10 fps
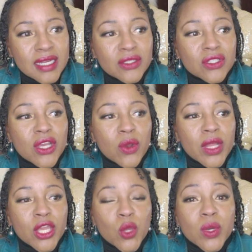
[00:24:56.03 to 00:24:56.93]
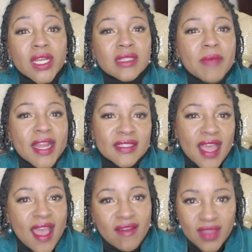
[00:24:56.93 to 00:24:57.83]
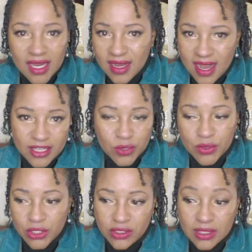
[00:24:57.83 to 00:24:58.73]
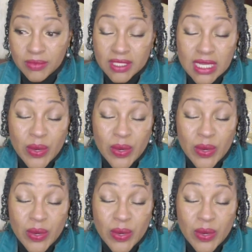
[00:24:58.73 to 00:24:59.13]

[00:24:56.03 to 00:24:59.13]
And so, like, you would expect to have that connection with your siblings.